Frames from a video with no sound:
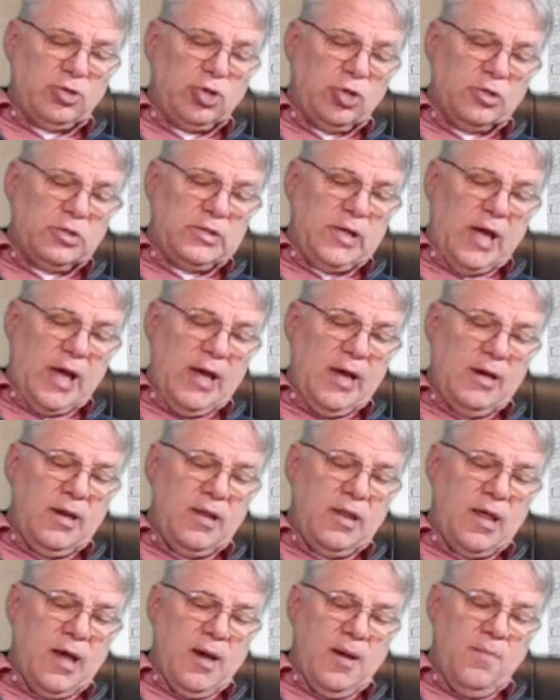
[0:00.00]
shalt say unto
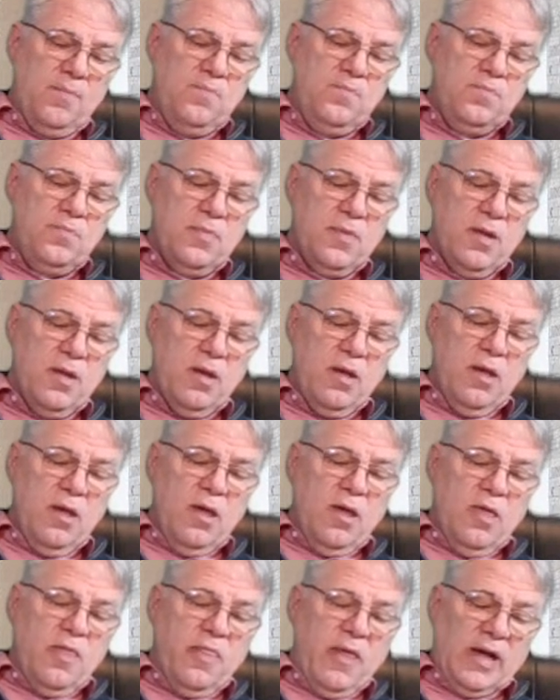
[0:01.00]
them,
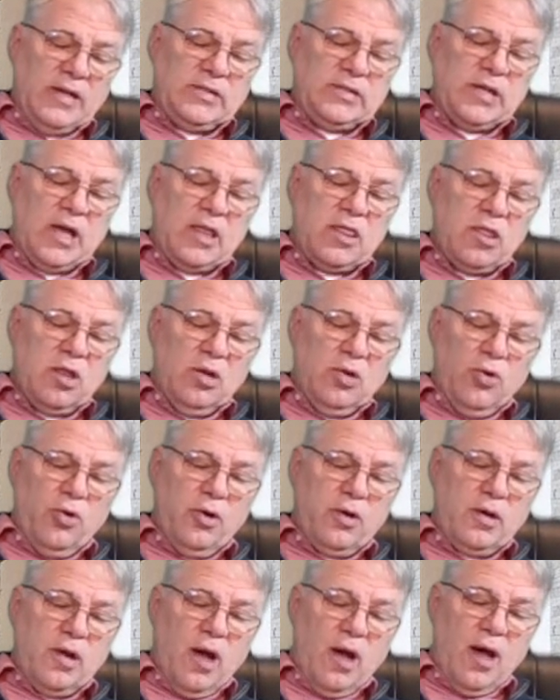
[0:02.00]
Thus saith the
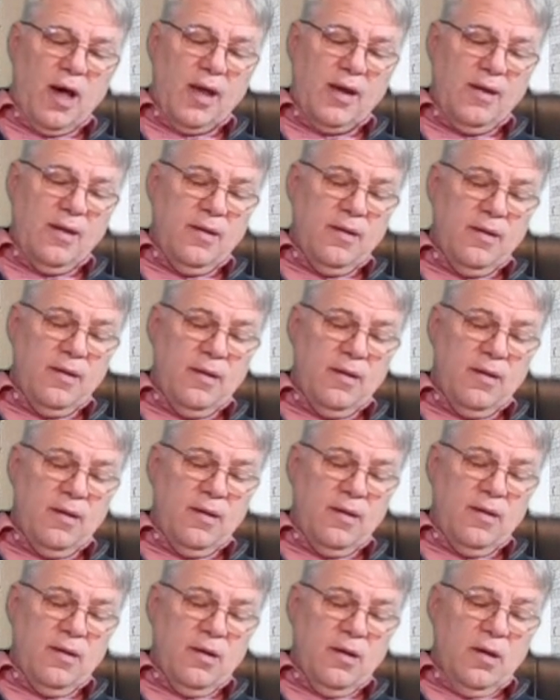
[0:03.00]
Lord God
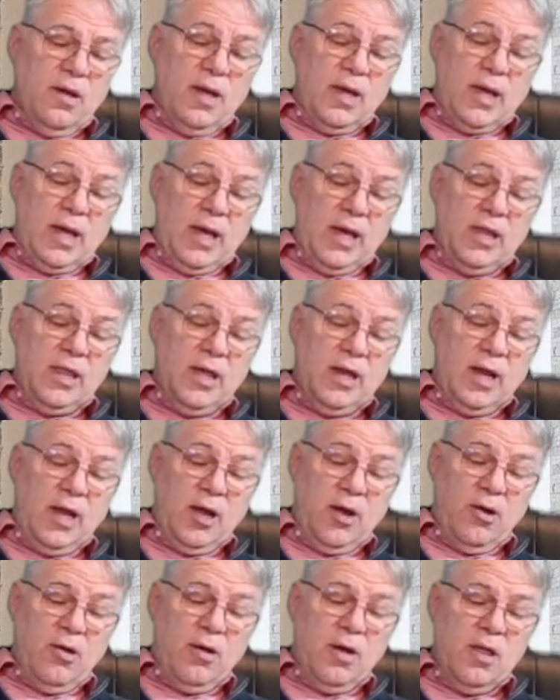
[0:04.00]
He that
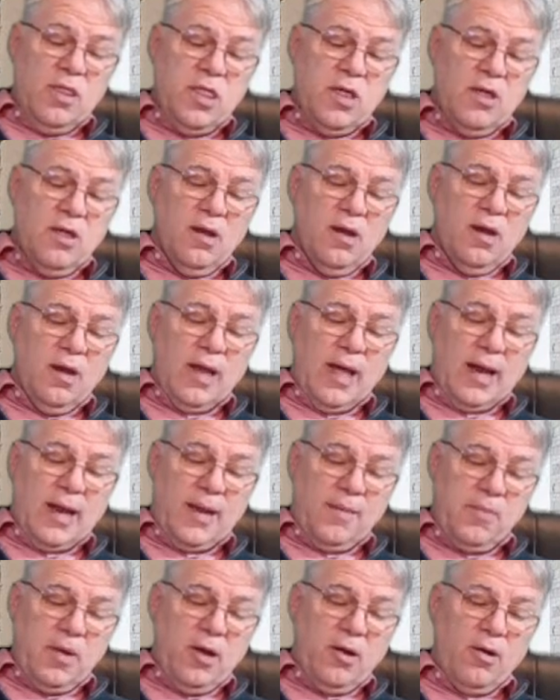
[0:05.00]
heareth, let
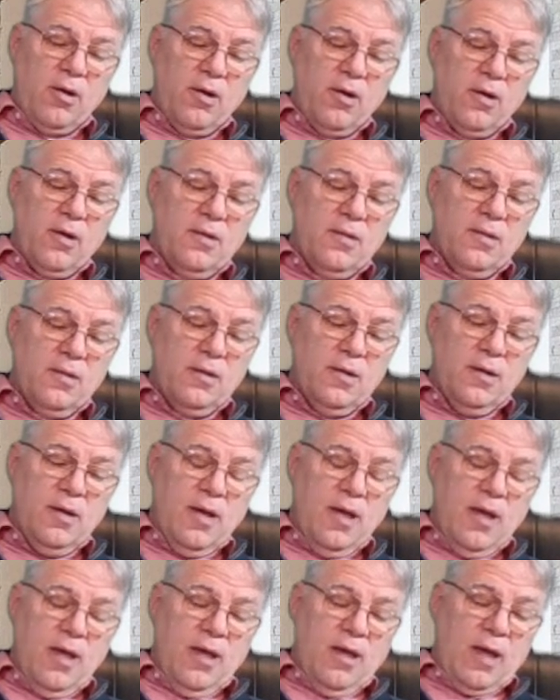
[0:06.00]
him hear,
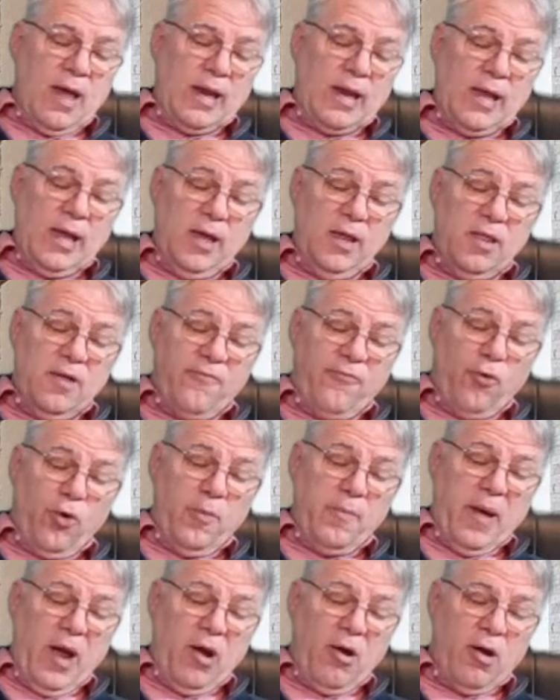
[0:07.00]
and he that
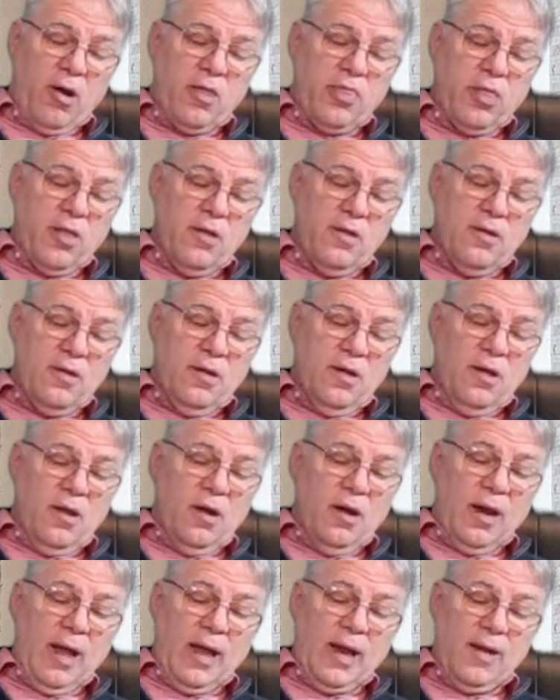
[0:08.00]
forbeareth,
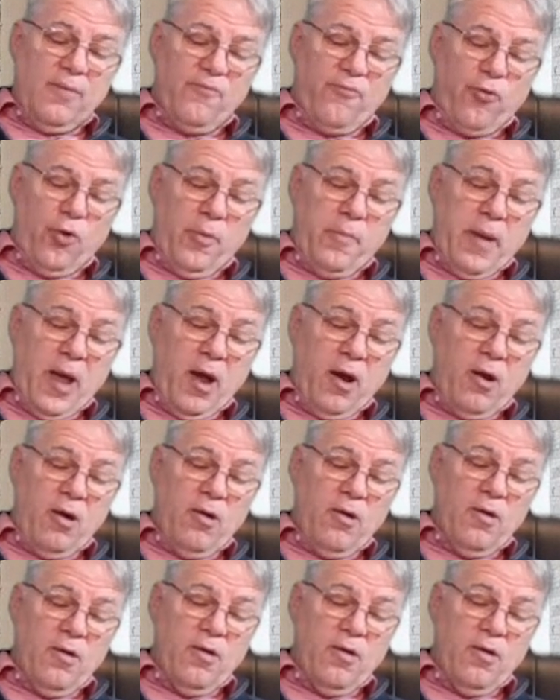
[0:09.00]
let him forbear.